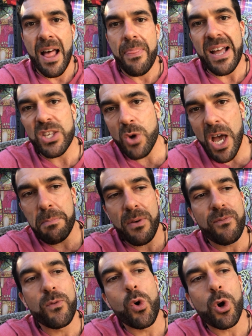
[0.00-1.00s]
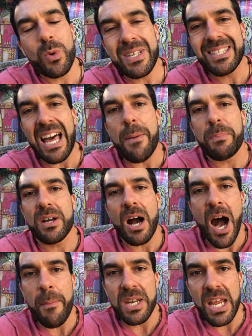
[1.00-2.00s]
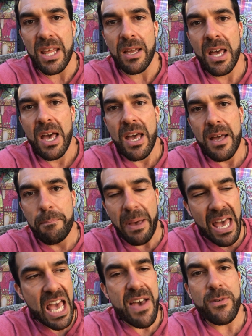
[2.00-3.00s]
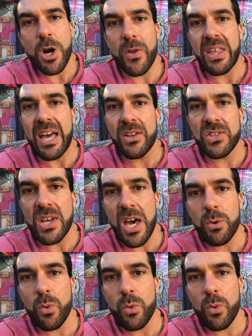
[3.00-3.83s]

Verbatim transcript: That's why before we stop accommodating behavior on the outside.